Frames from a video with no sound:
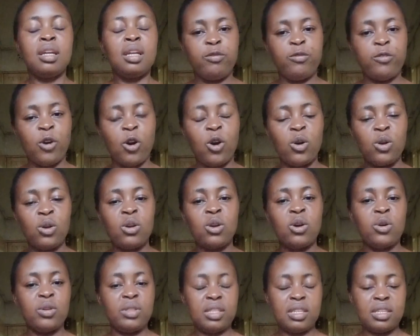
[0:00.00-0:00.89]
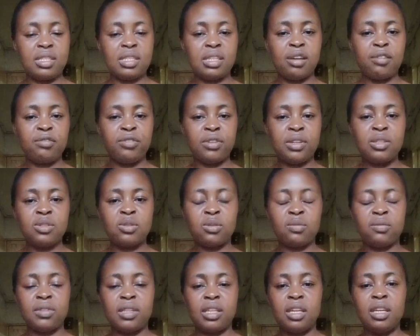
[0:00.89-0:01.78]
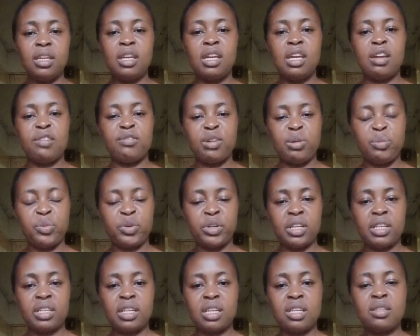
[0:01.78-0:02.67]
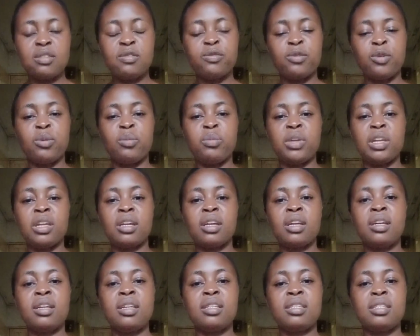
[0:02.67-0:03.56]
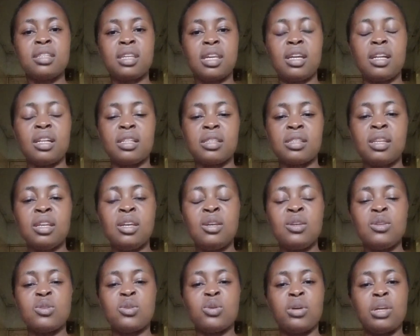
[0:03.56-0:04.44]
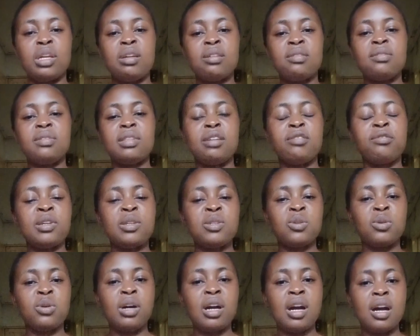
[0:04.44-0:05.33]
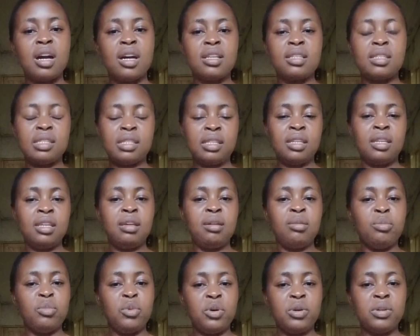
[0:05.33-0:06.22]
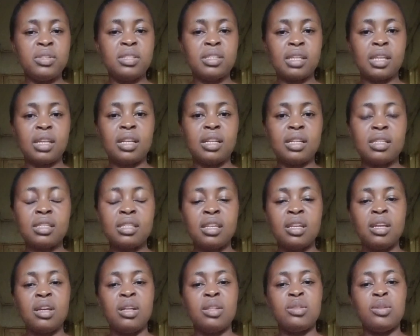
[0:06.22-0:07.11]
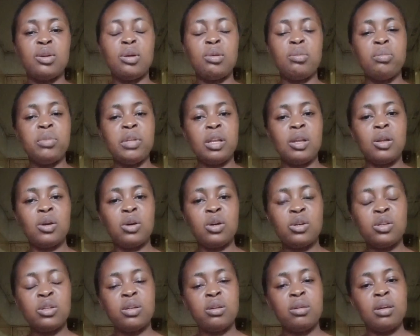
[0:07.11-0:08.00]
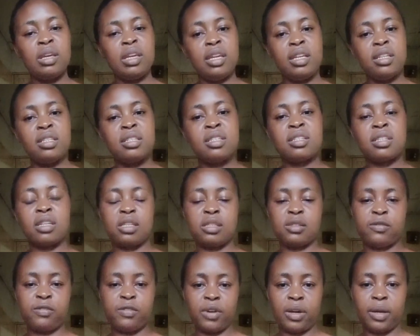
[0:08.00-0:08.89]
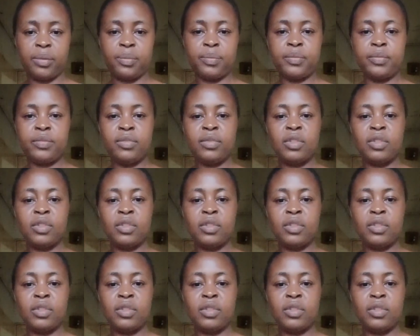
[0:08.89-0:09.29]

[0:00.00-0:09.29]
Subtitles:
fall on the surface of the evaporators, forming scales. So if the vessel has more scales, there will be low heat transfer.